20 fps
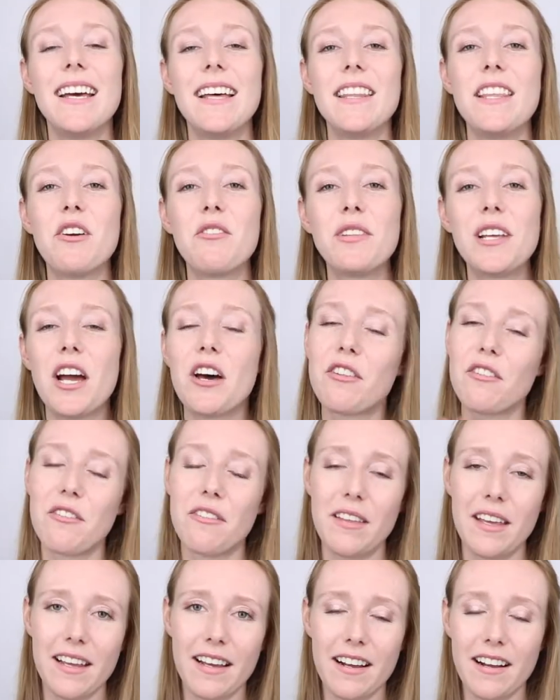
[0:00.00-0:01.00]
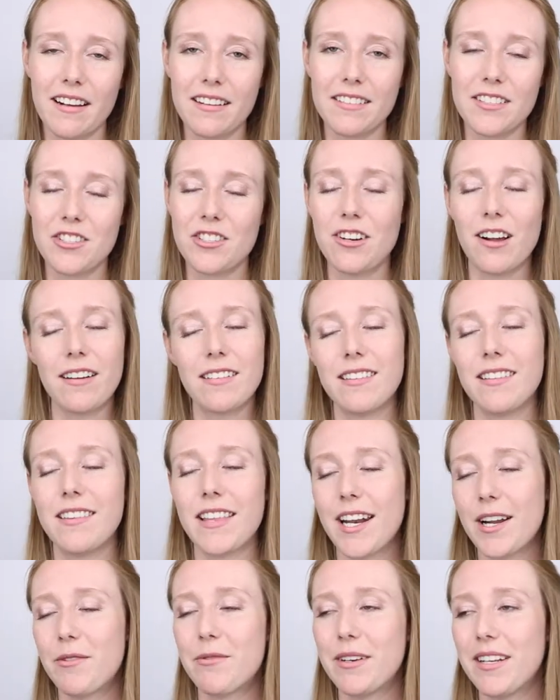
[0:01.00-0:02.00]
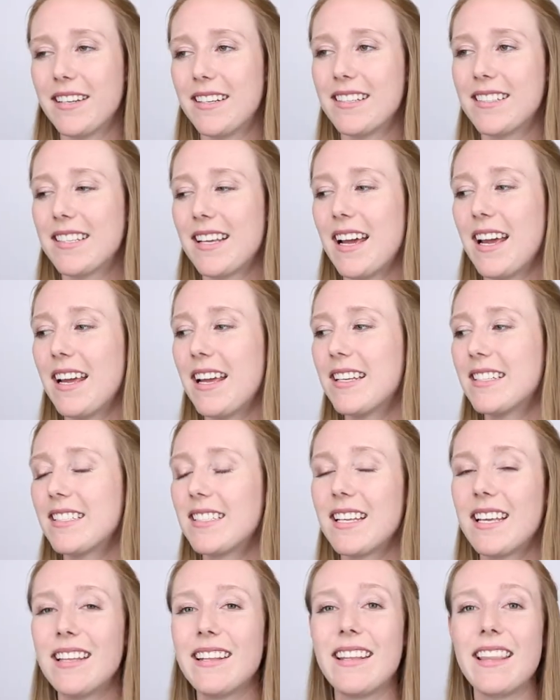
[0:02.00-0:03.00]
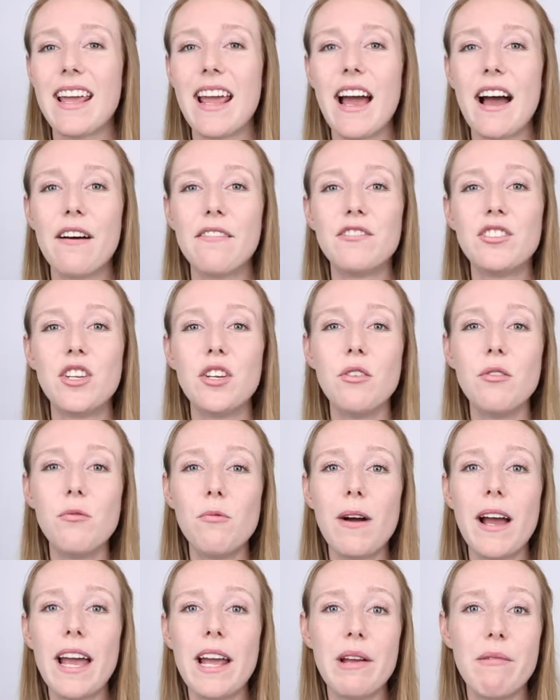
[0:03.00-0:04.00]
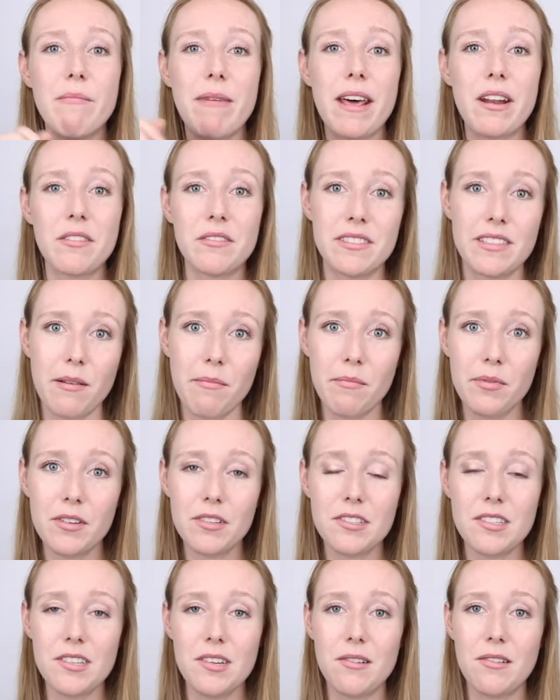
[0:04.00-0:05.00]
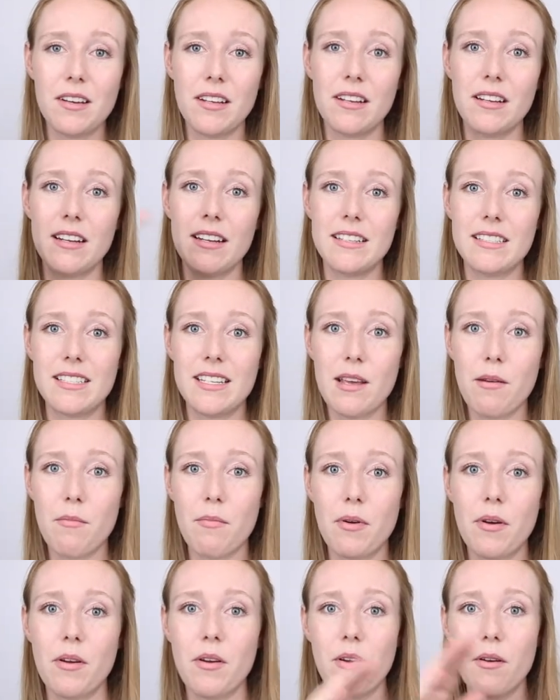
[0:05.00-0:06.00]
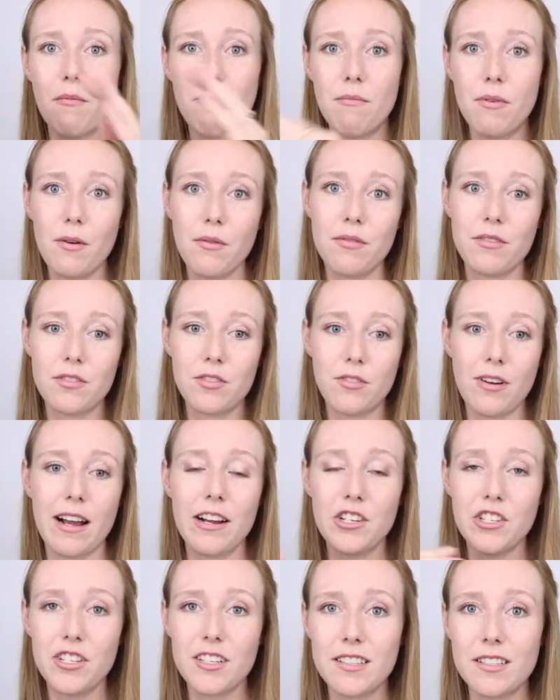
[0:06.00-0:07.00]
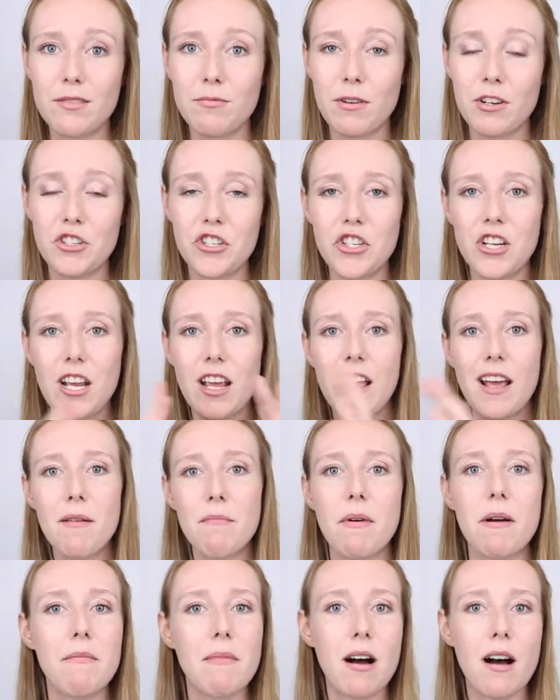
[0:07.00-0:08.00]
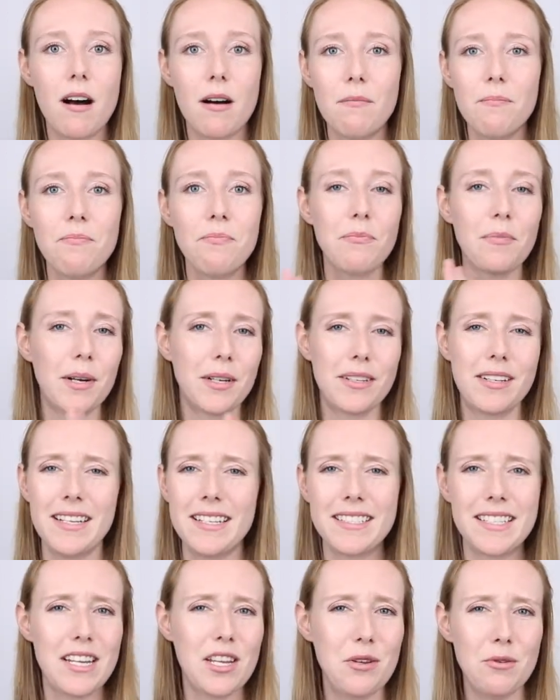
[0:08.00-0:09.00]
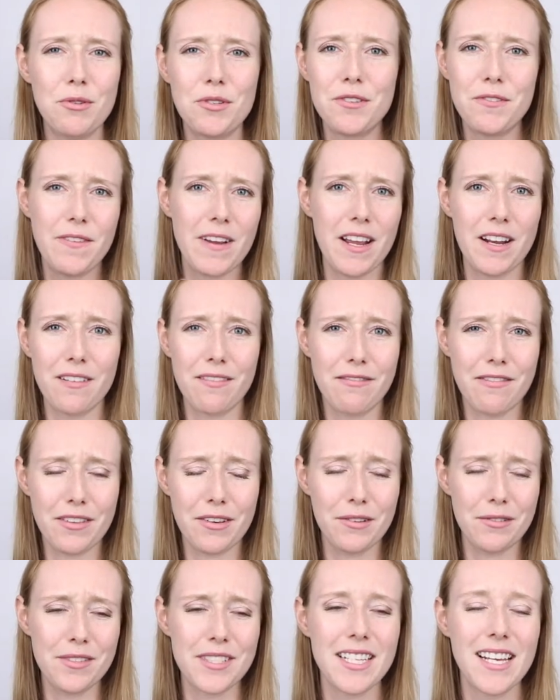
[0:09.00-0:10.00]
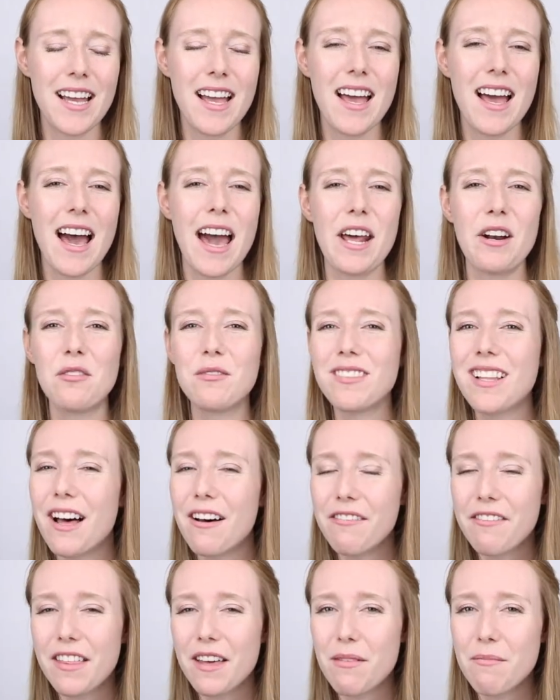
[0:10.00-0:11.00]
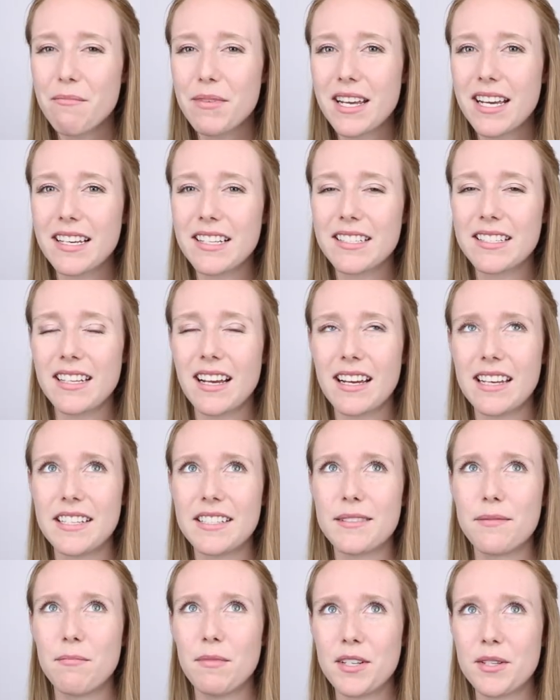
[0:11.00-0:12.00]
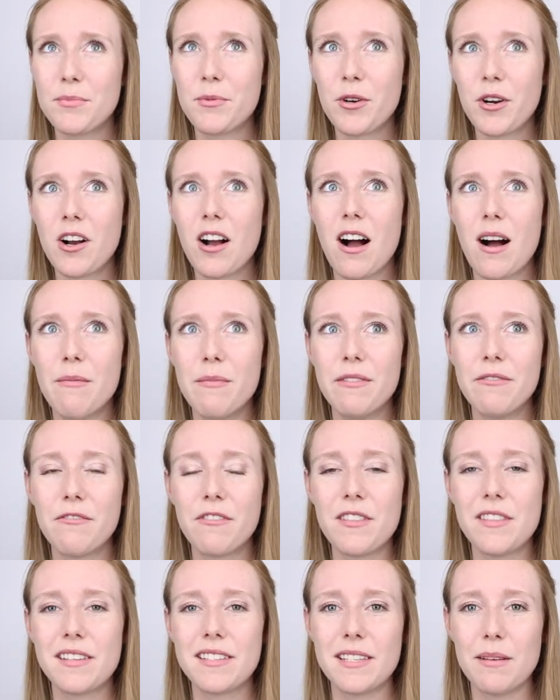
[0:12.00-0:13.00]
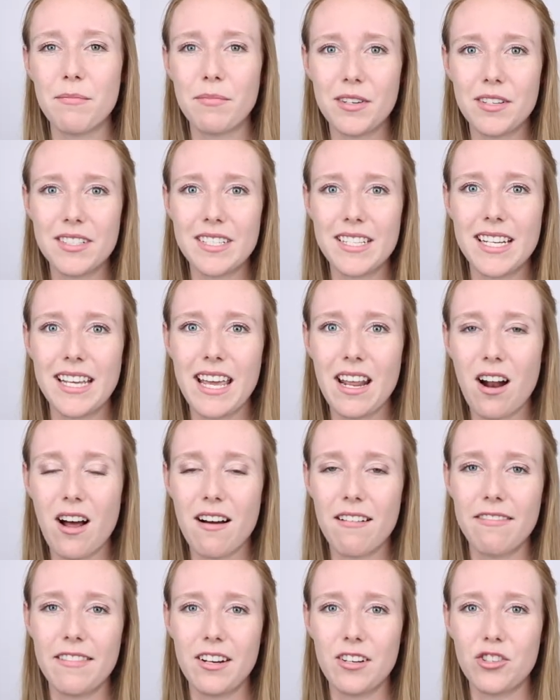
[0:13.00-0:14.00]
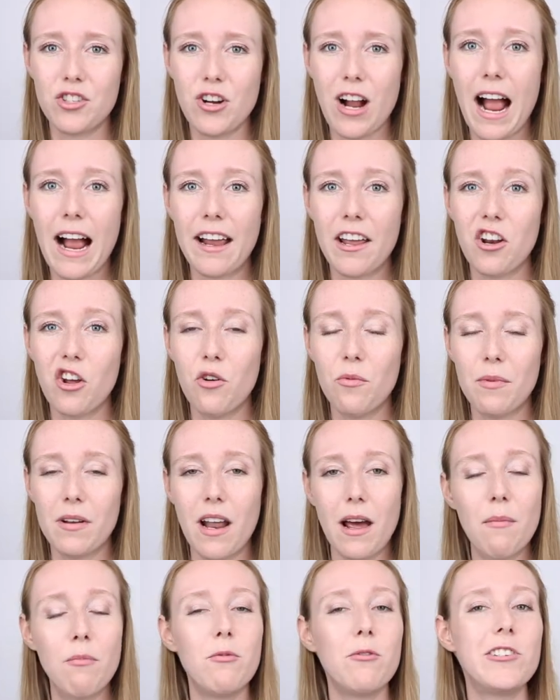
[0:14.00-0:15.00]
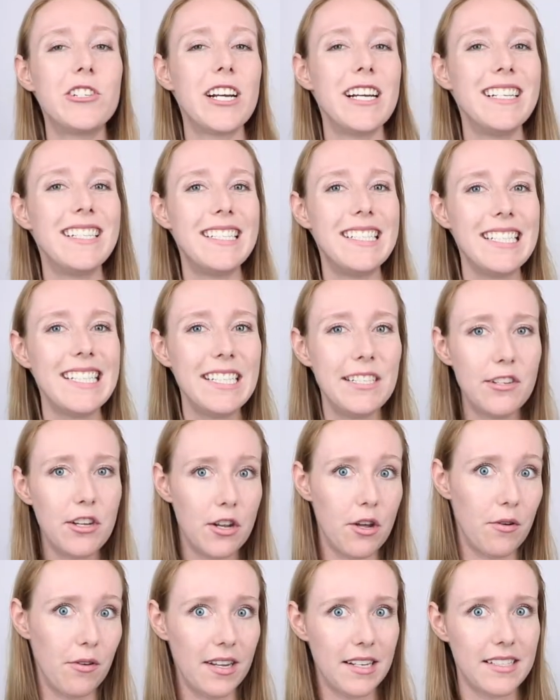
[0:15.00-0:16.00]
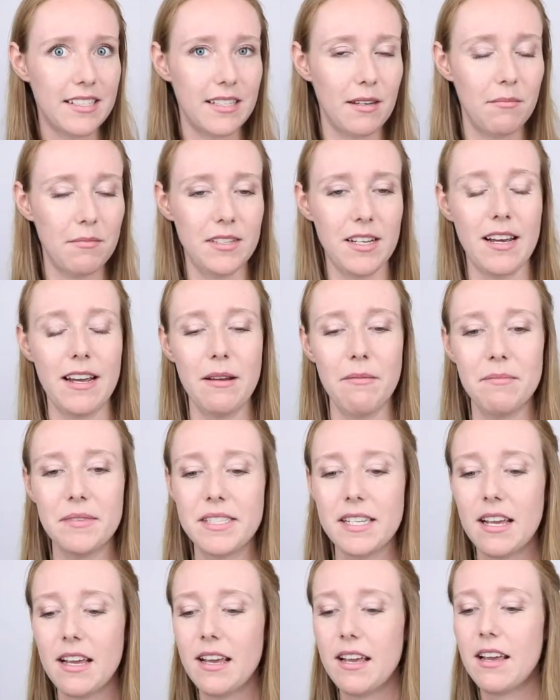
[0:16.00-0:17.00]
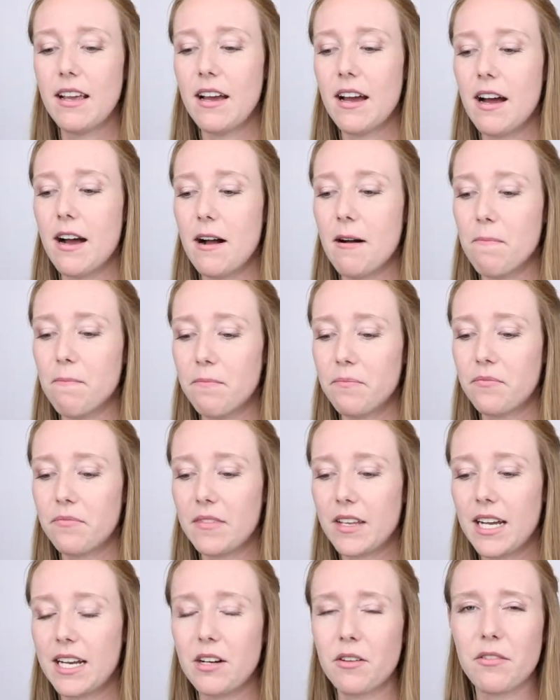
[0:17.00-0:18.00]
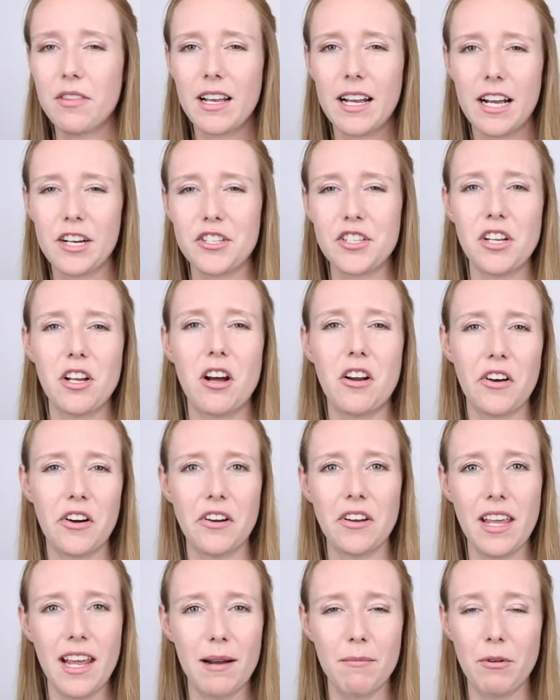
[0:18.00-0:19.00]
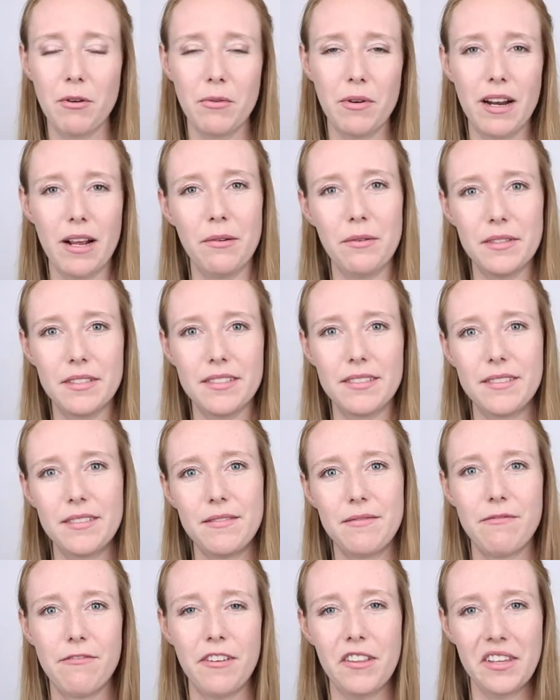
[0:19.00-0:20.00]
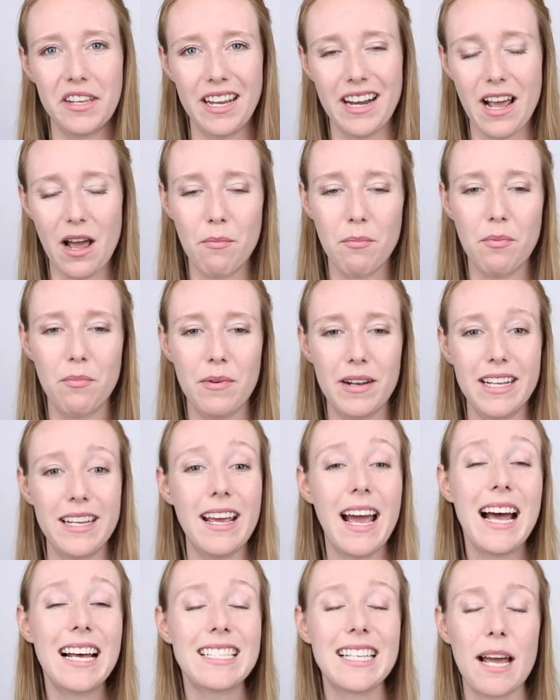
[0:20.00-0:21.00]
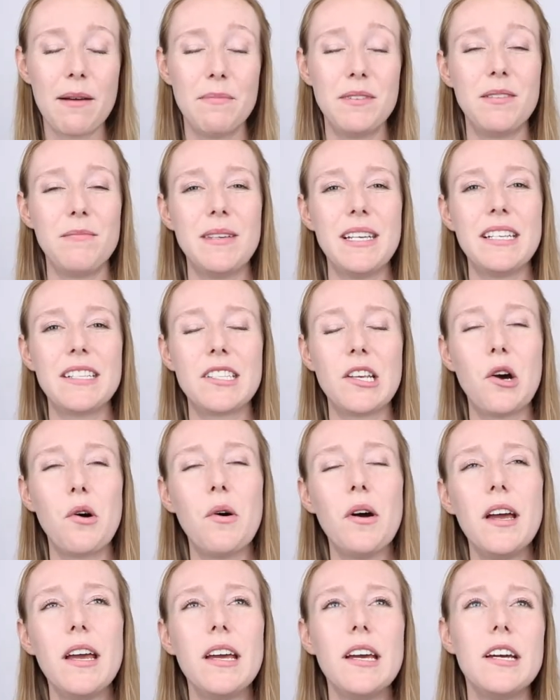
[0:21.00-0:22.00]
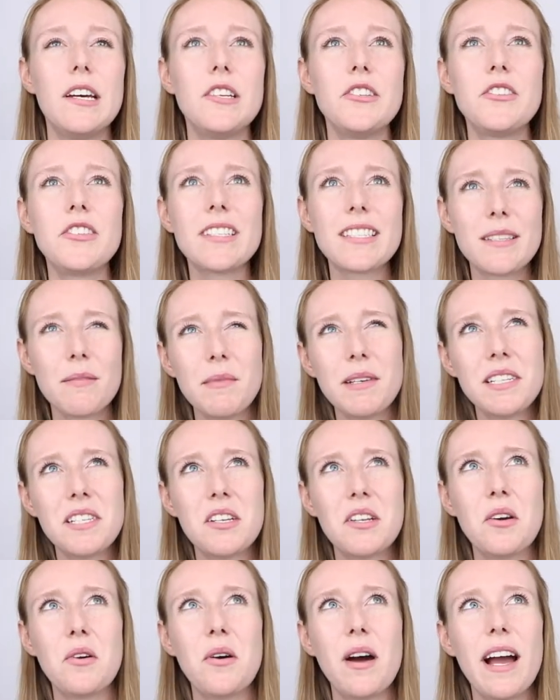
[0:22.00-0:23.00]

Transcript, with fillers: The only other thing I got distracted that I wanted to say is that they have two-way metal zippers, so you can zip both directions, which my mom is a huge fan of those. I don't love them because it's much more common for the zippers to get off their track and open up, which I did notice sometimes. I don't think I actually caught it on camera when I was filling it up, but it has happened to me. So just something to know.